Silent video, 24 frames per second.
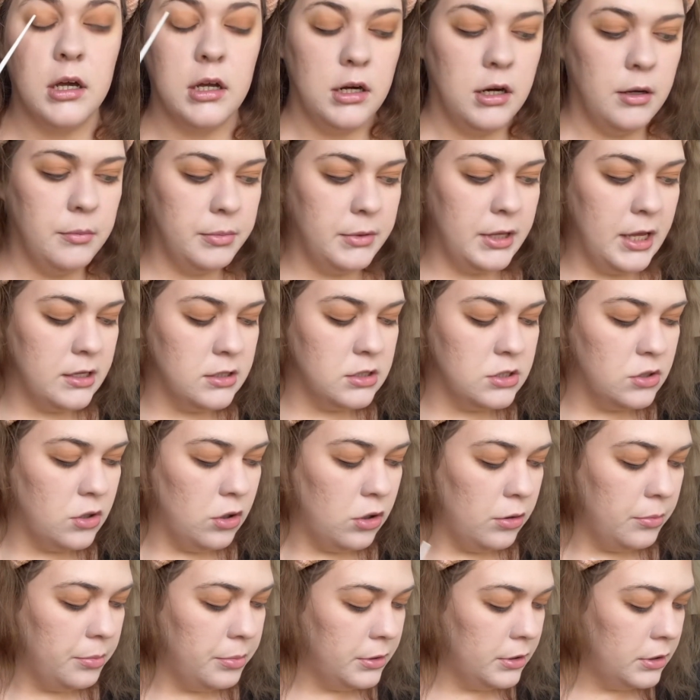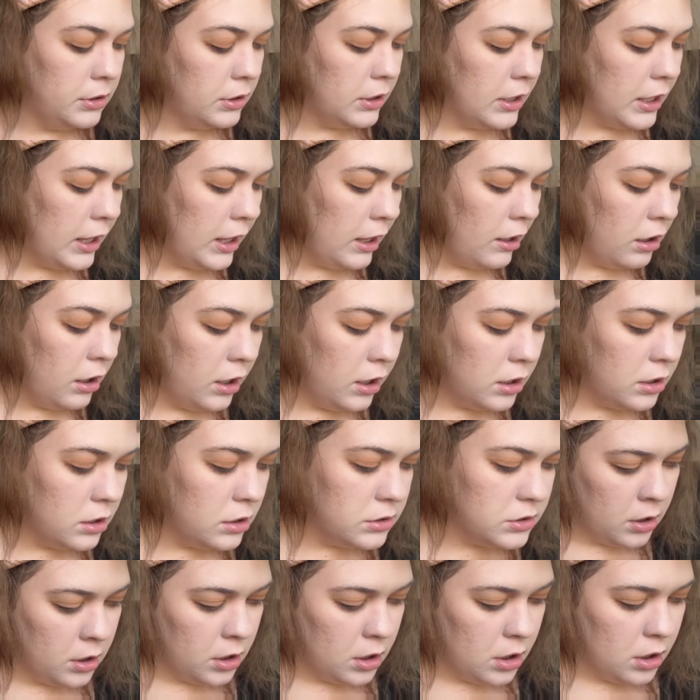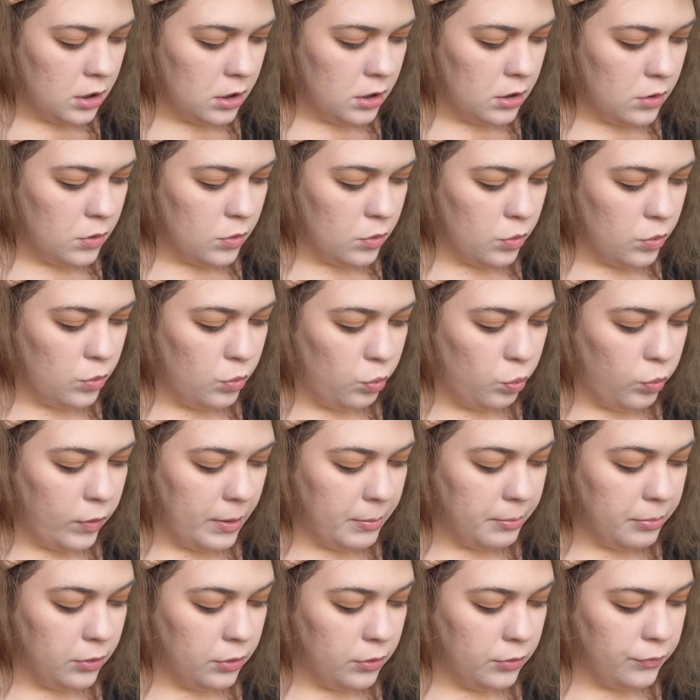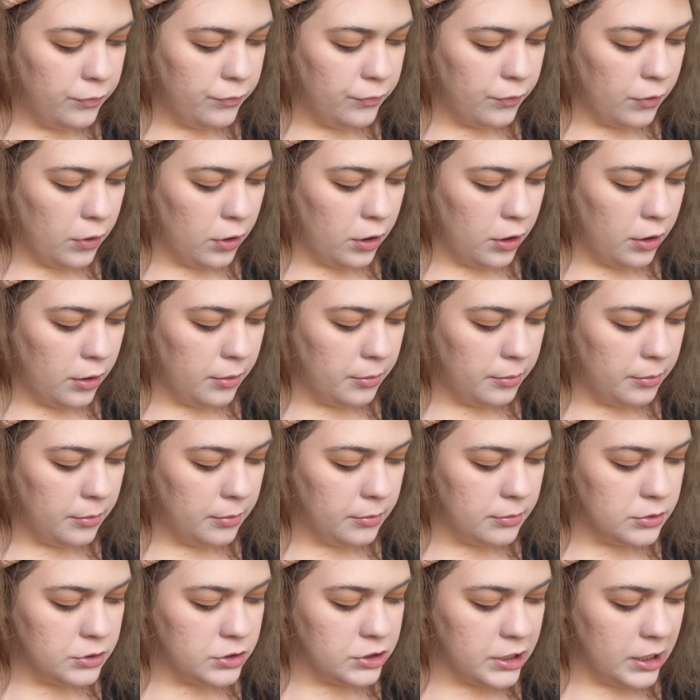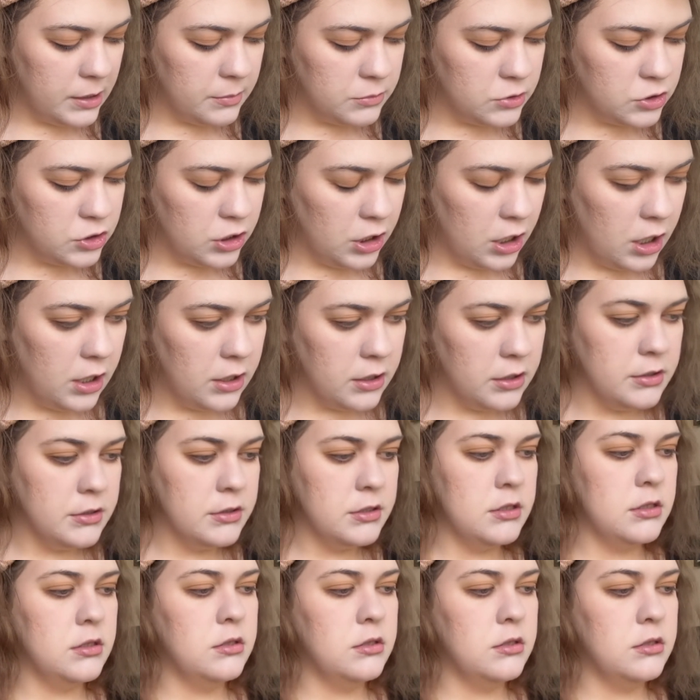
up that top area. So Wimple from James Charles,